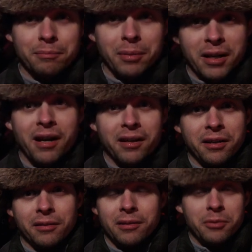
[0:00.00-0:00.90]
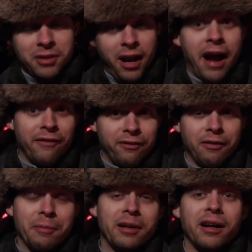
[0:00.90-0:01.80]
binocular, it was half of
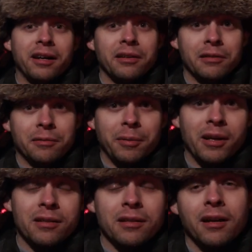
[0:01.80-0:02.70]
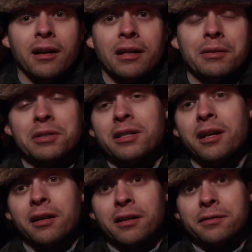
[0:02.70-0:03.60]
a binocular piece that was
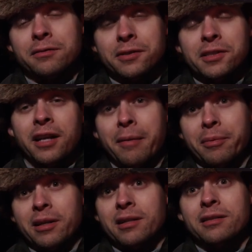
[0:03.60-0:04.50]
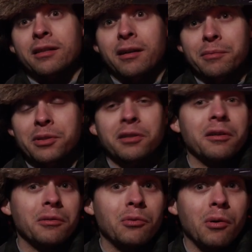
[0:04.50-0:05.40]
taken off of a Japanese sub
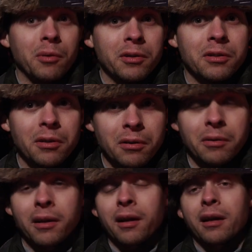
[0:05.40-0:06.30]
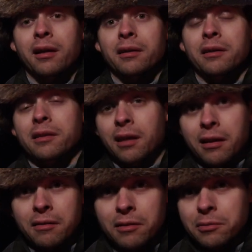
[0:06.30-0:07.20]
during World War II. You know, at the
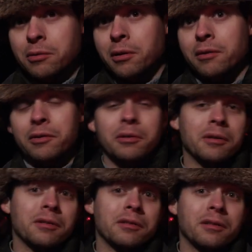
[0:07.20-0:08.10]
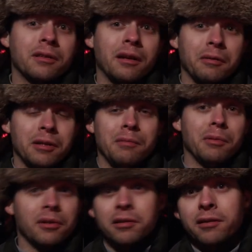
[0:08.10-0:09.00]
end of the war, of course, they were
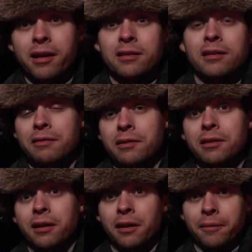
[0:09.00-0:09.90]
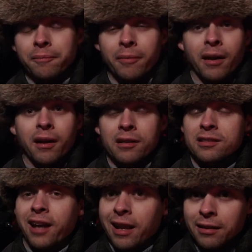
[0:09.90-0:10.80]
demilitarizing everything, and
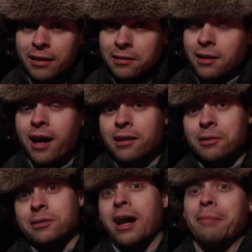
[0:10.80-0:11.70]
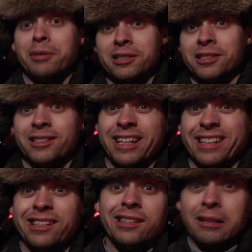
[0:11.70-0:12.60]
sadly, a lot of those optics just
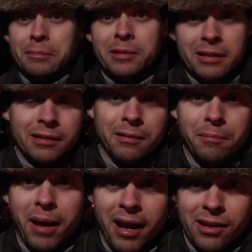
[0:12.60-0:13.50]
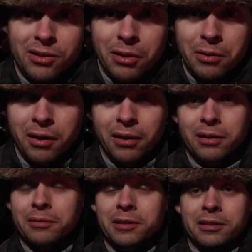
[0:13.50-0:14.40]
got dumped into the bay at
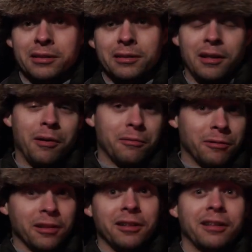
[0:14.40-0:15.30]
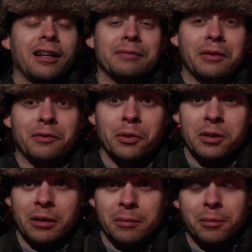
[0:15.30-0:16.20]
Tokyo, which is really kind of
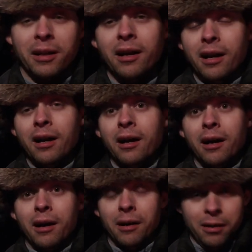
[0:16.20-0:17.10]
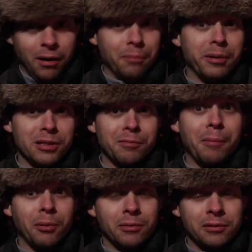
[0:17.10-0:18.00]
unfortunate. But uh, you know, a bunch of
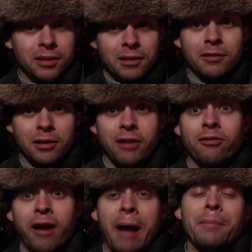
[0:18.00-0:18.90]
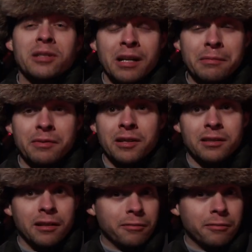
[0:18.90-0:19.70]
people did grab some of these. They